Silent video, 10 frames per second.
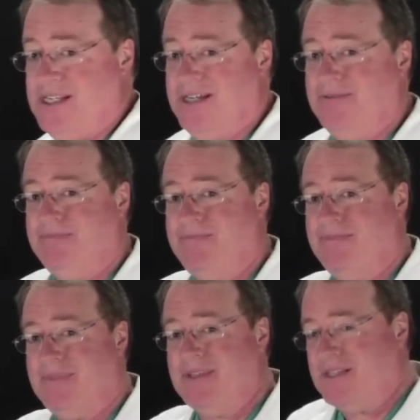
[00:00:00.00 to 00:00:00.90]
here.
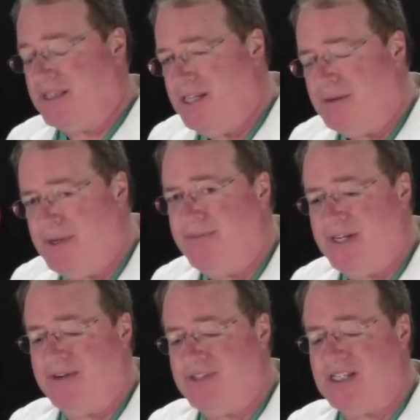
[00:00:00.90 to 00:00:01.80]
It's a little bit of a
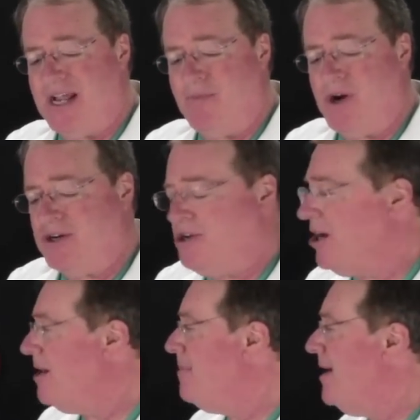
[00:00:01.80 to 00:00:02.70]
difference, and I want to
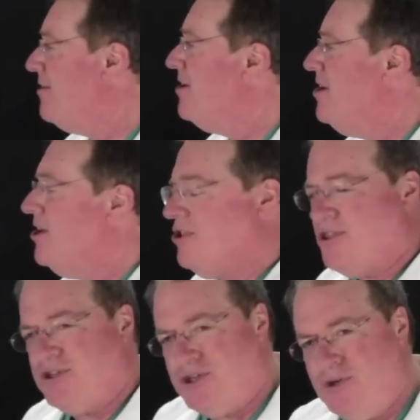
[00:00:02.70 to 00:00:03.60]
talk about
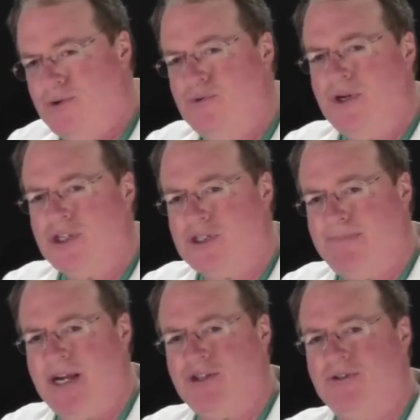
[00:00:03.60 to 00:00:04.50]
two
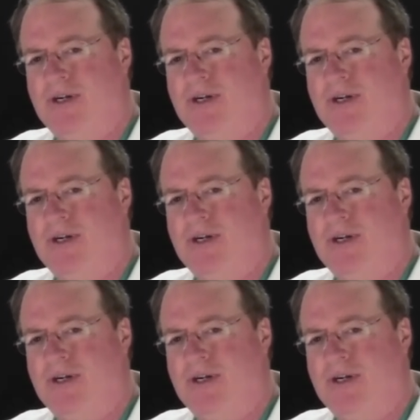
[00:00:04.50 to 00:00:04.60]
special